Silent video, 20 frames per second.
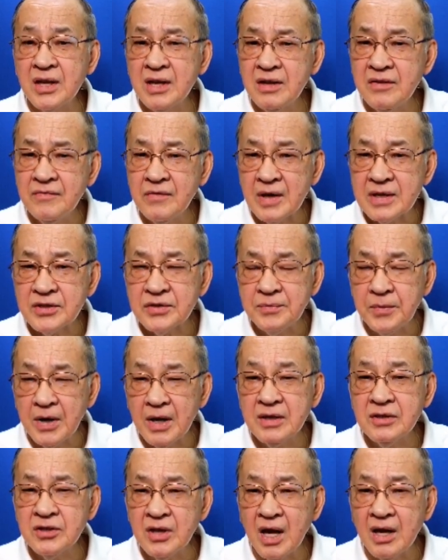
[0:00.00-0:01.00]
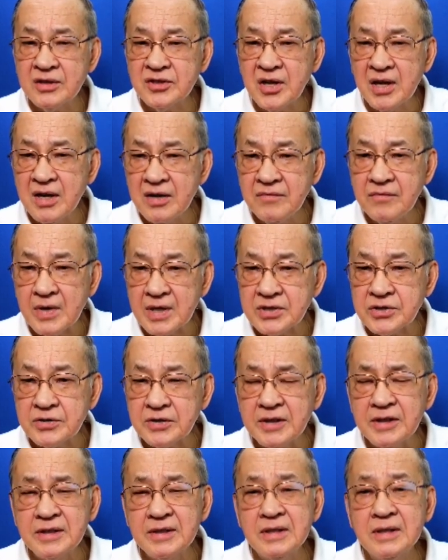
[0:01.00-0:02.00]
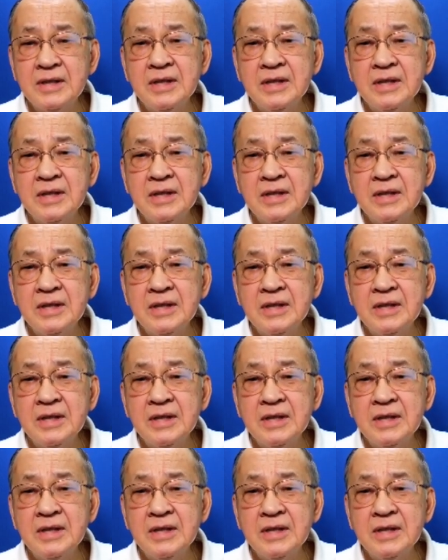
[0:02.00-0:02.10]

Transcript: an investment, as an investor,